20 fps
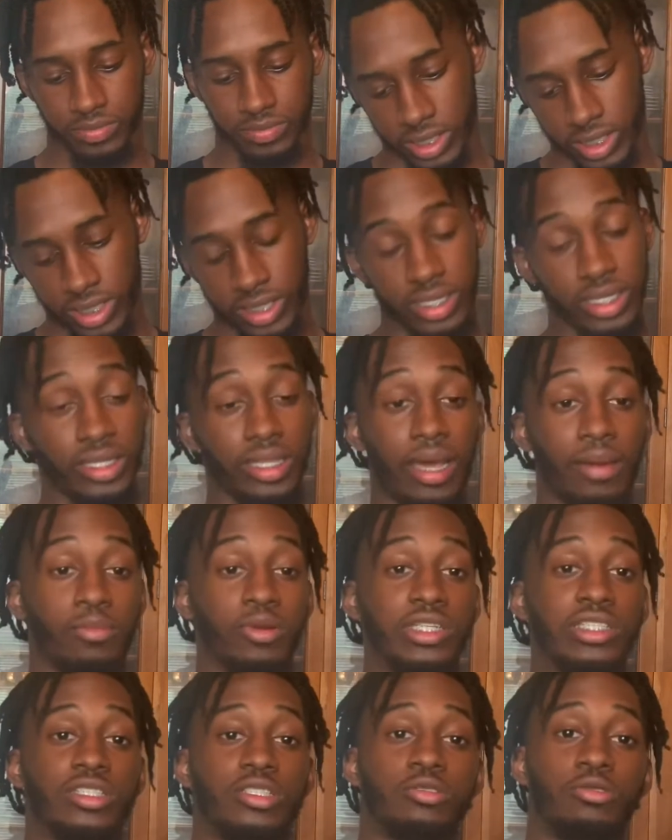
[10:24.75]
And that
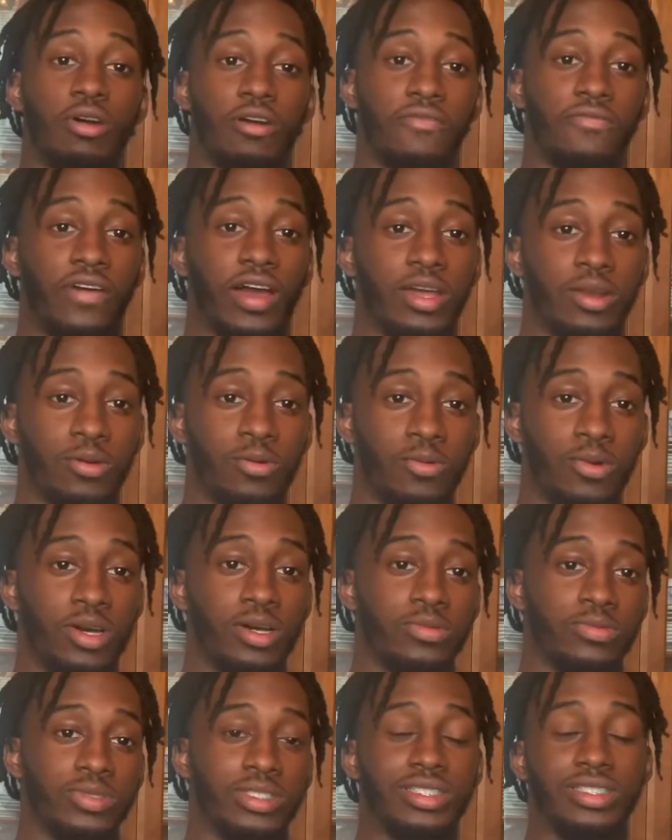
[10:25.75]
brings us to our final
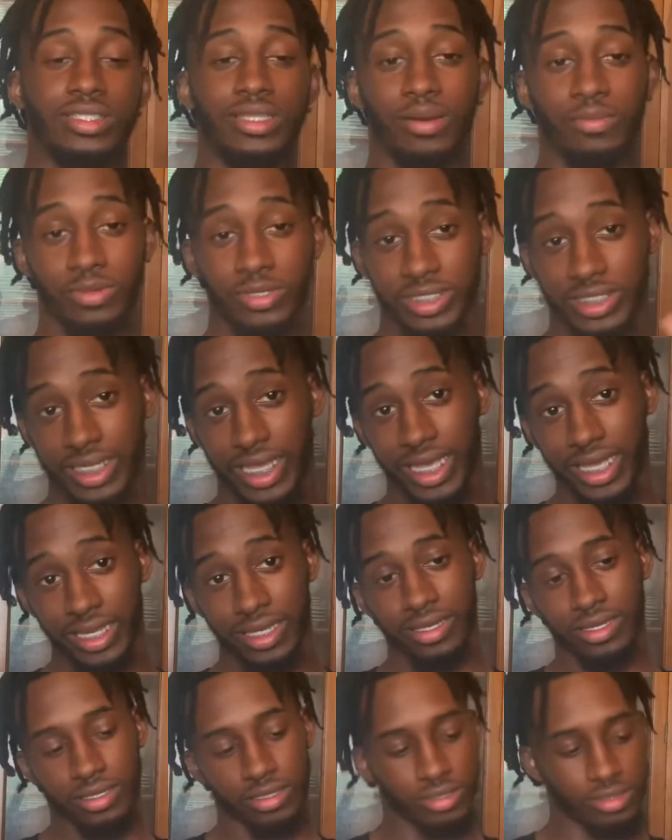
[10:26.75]
one, which is number
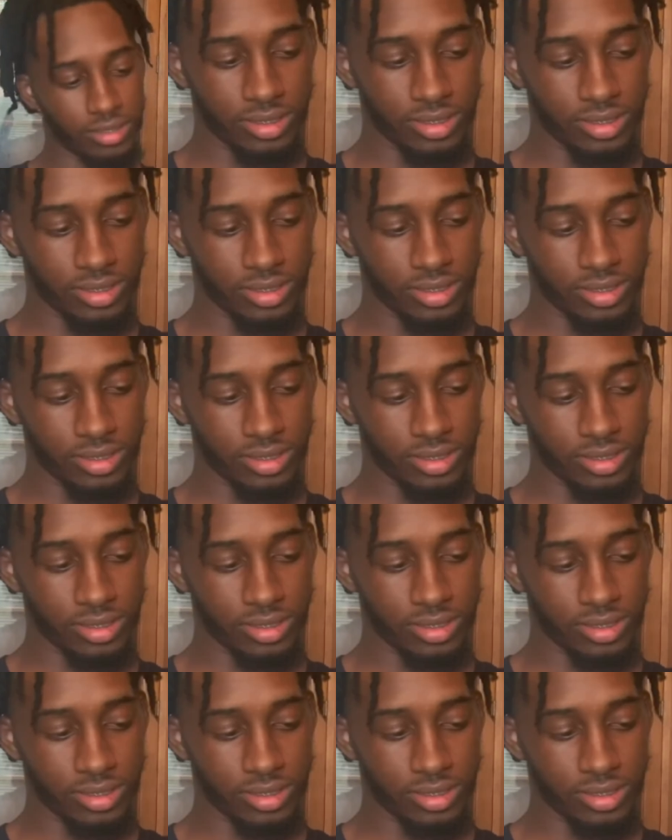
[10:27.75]
10.